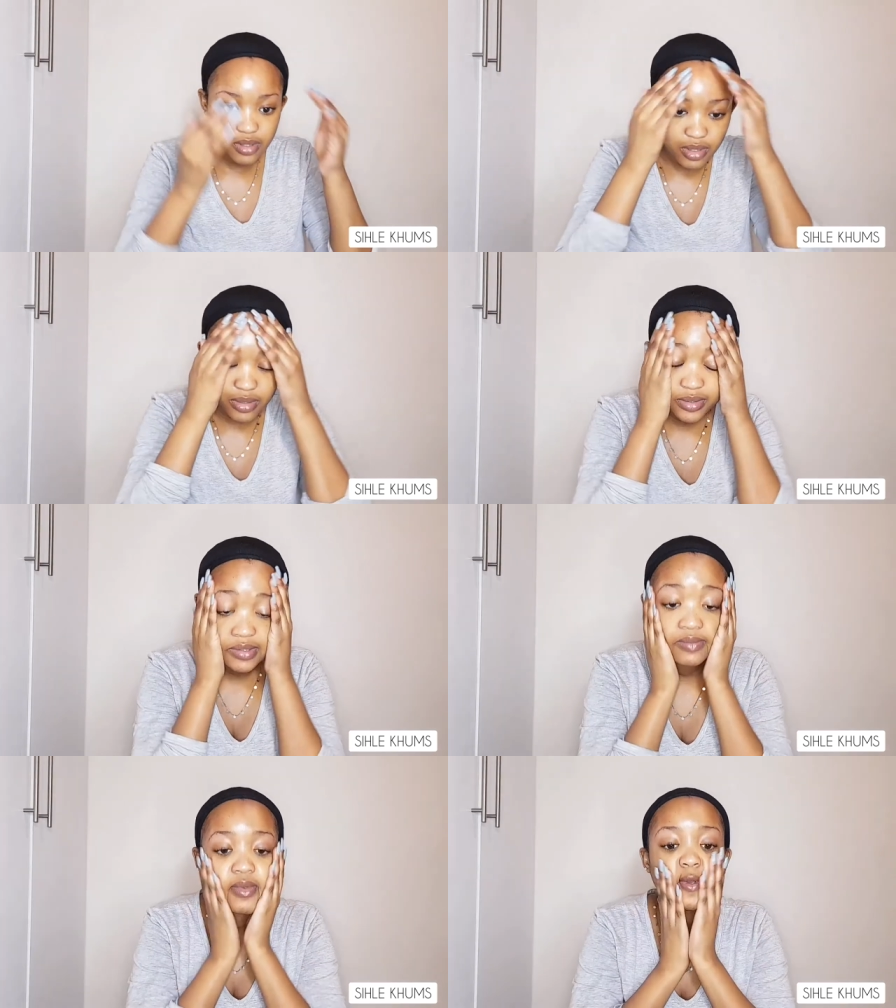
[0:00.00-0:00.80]

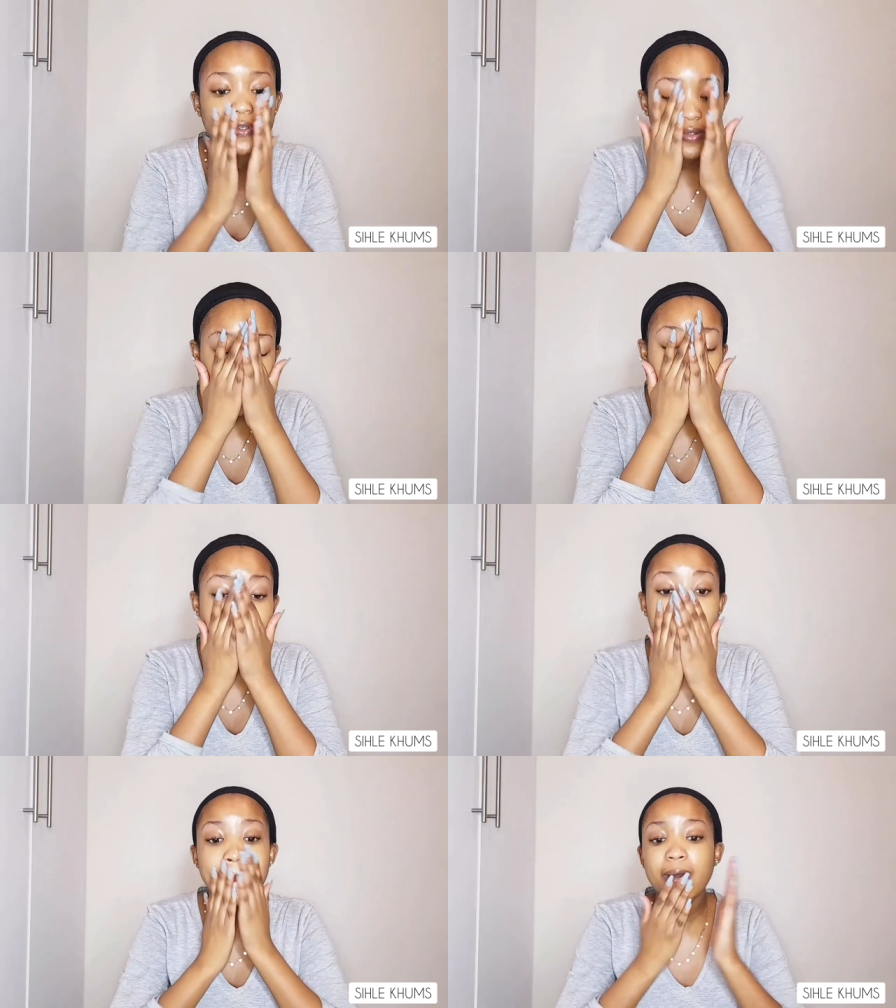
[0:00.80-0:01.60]
Onto my
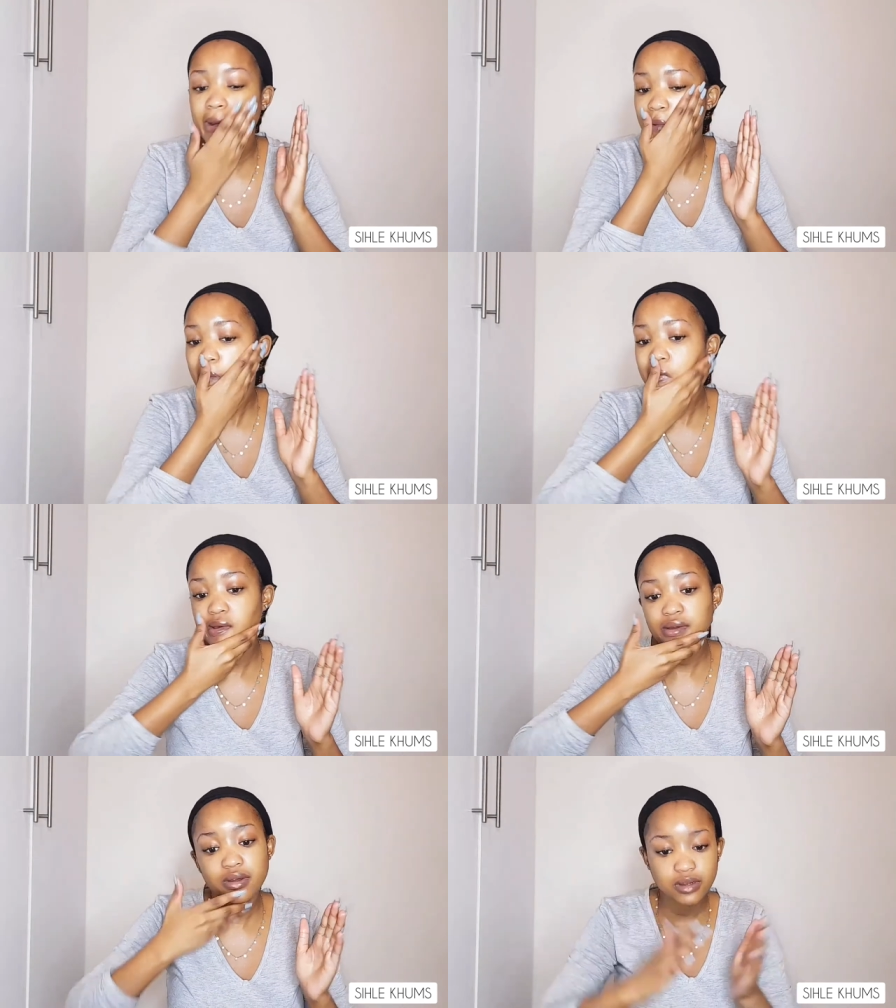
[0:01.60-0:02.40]
skin.
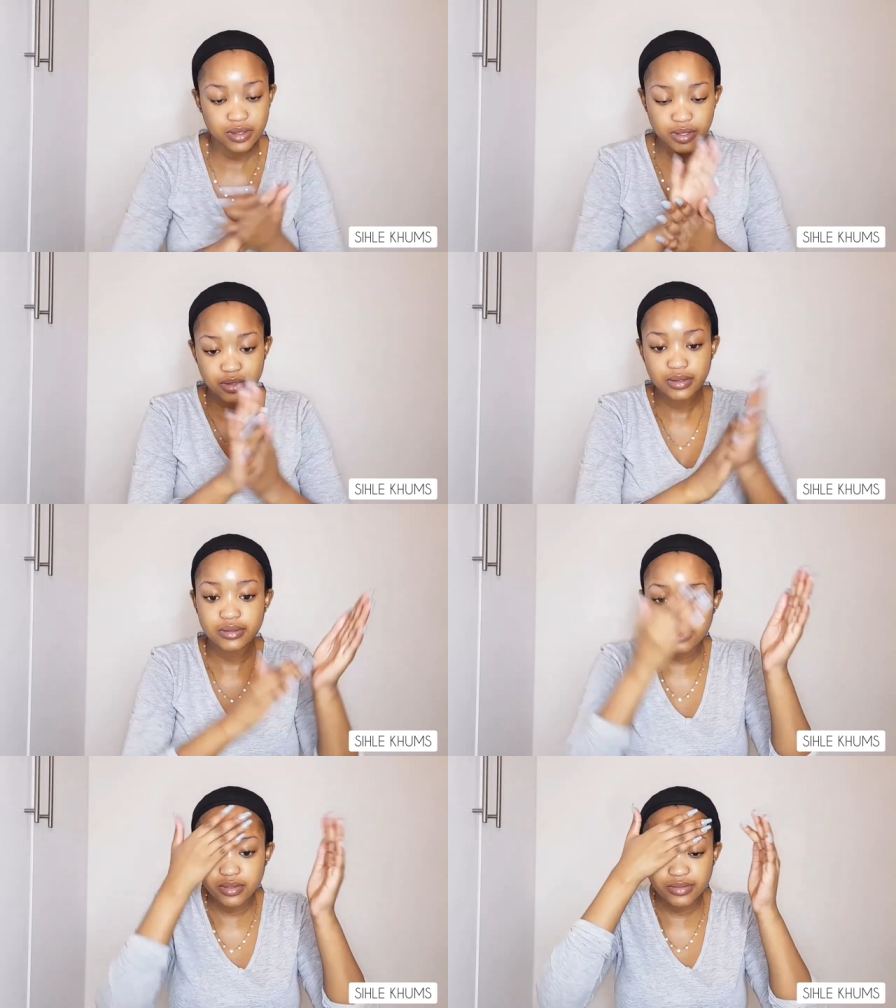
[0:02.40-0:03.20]

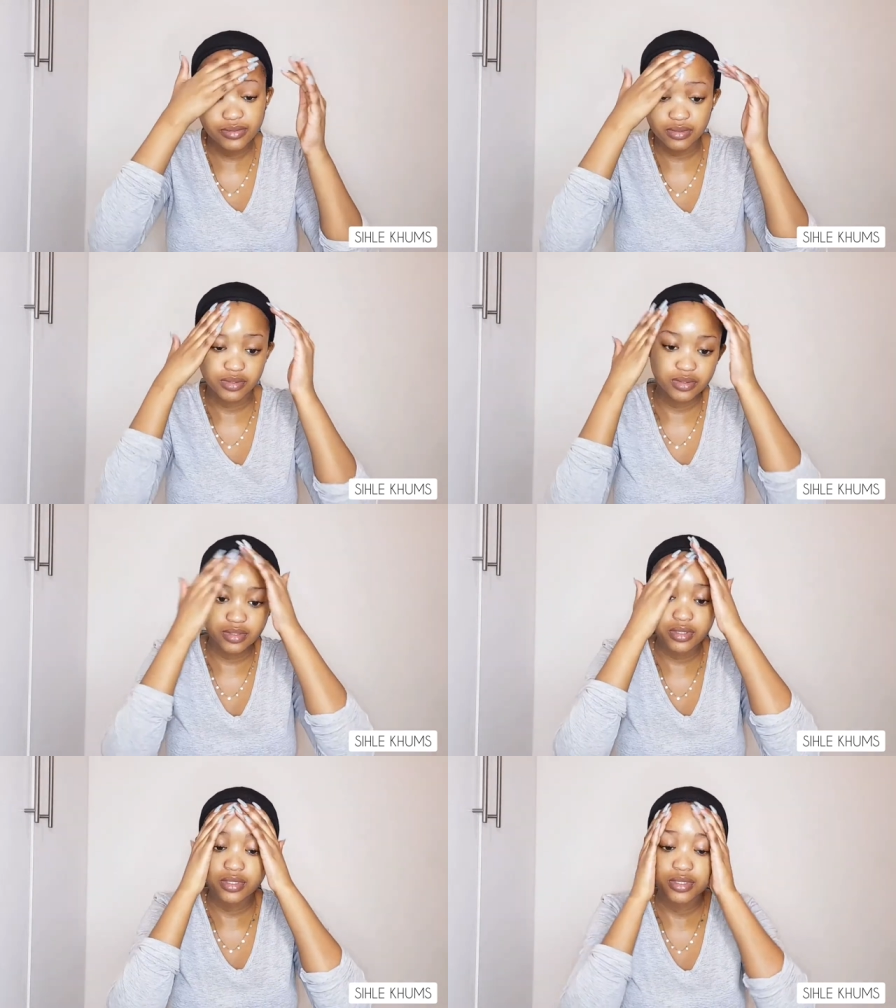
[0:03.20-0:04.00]
Well, that feels
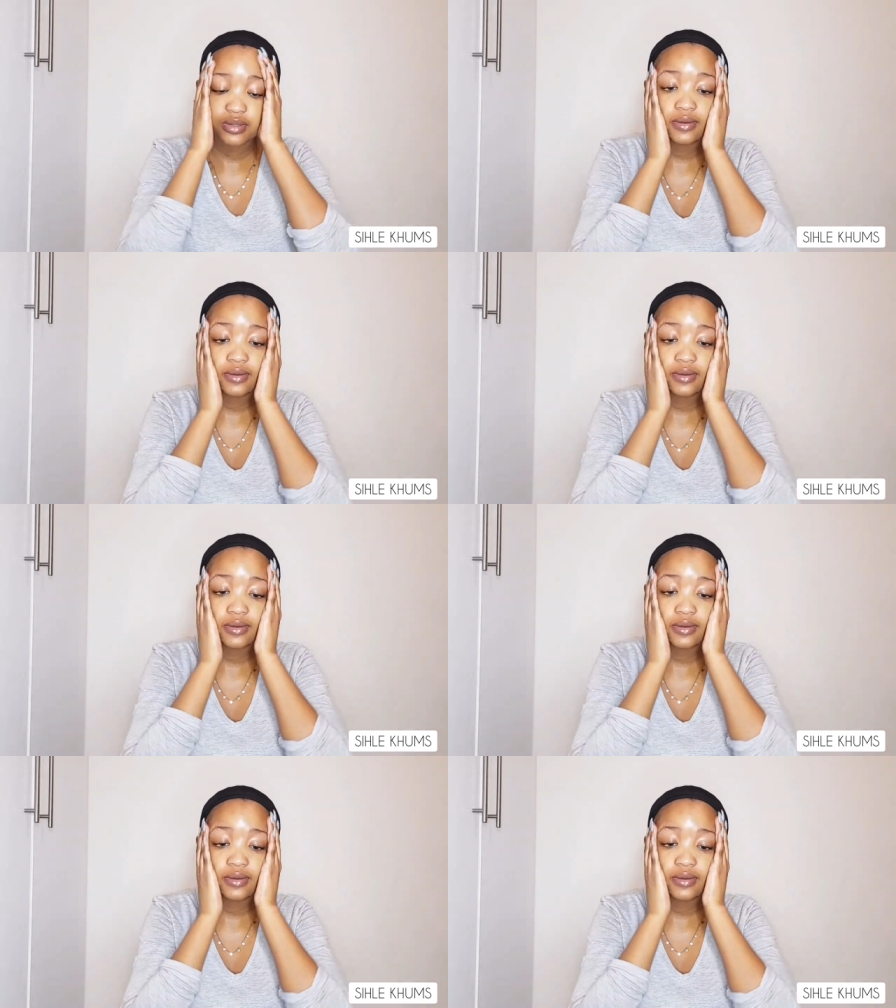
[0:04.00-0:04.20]
good.